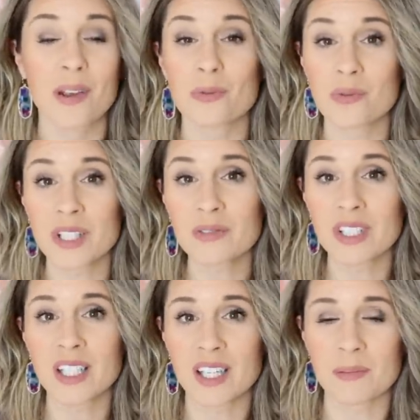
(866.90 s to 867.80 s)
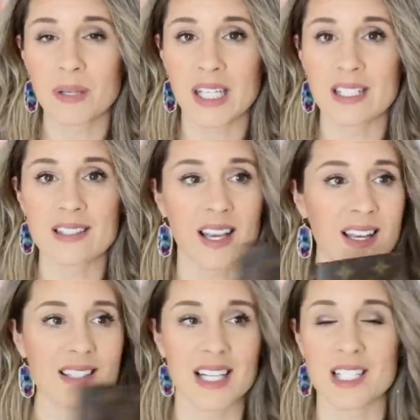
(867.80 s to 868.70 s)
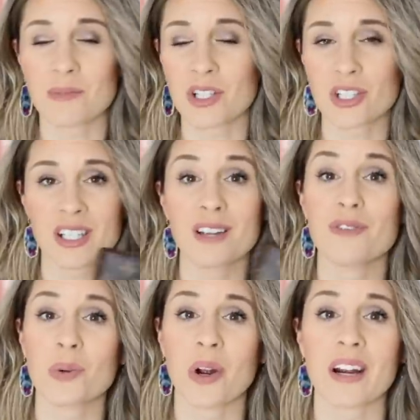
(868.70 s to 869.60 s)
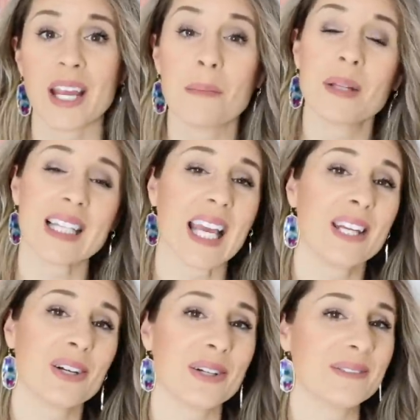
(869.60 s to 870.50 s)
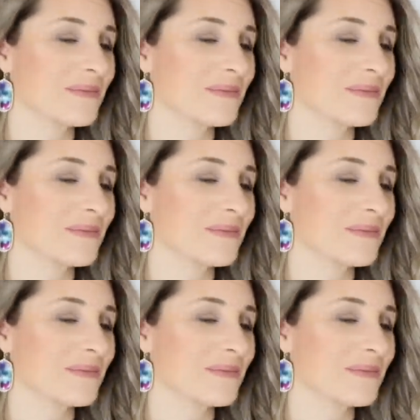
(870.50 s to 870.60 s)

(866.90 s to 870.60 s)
really, really good piece, like I said, especially if you are a planner.